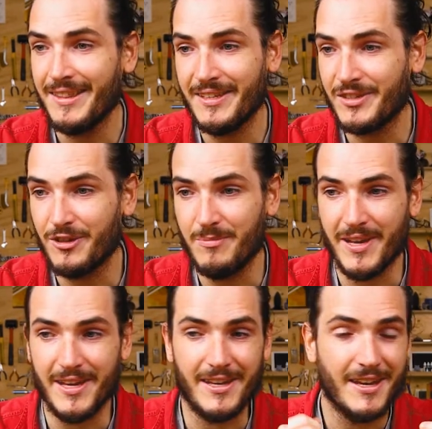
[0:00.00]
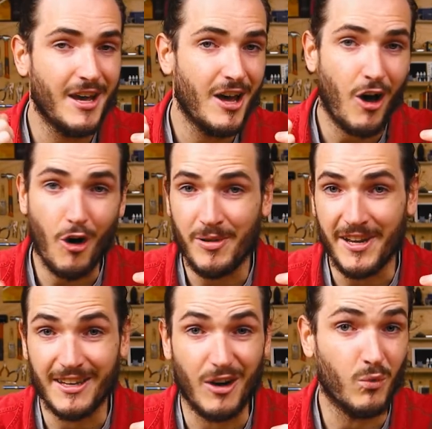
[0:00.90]
This could be
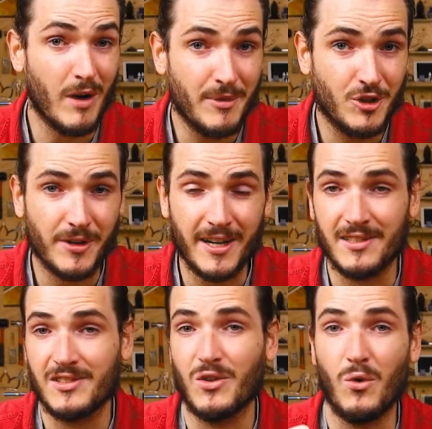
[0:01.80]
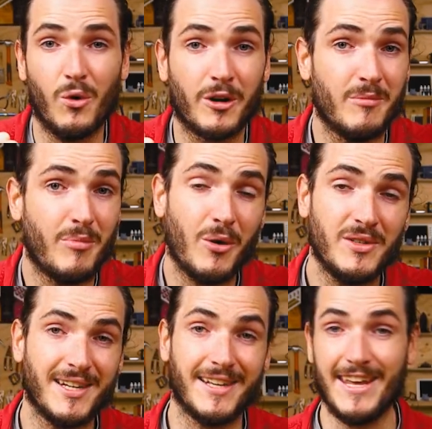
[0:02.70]
opening a web address or
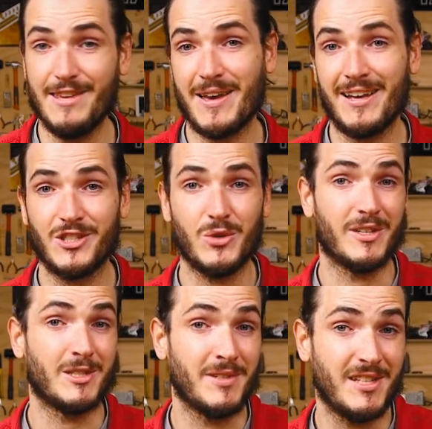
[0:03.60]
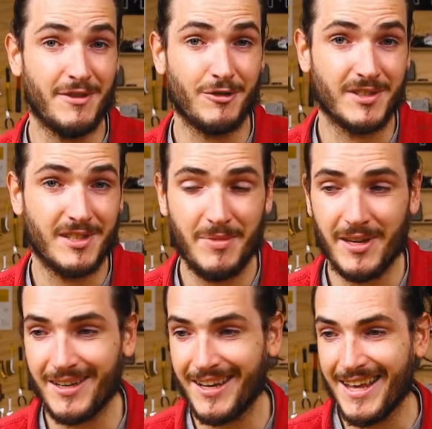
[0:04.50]
composing an email to a specific
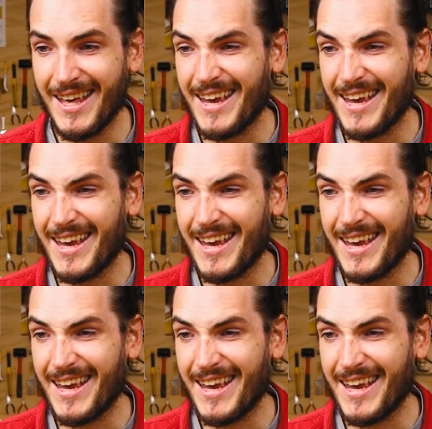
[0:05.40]
recipient.